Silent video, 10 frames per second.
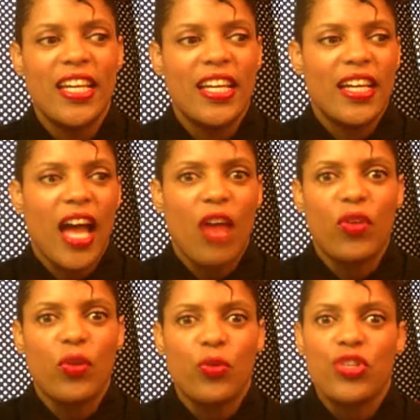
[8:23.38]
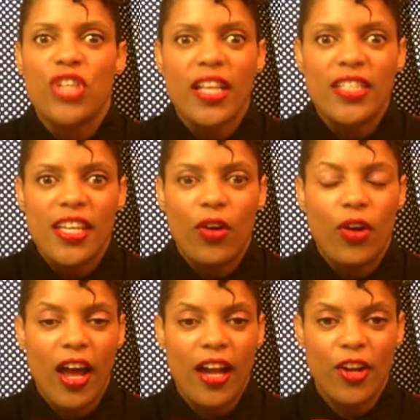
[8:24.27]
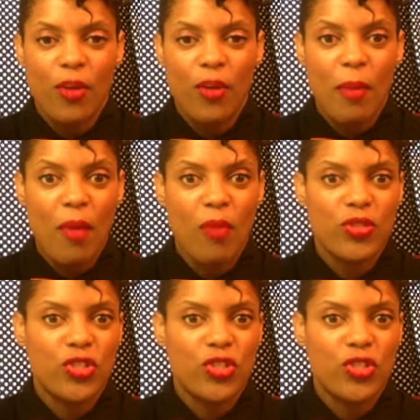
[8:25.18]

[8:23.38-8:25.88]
I feel rejected, or I don't know, my mom was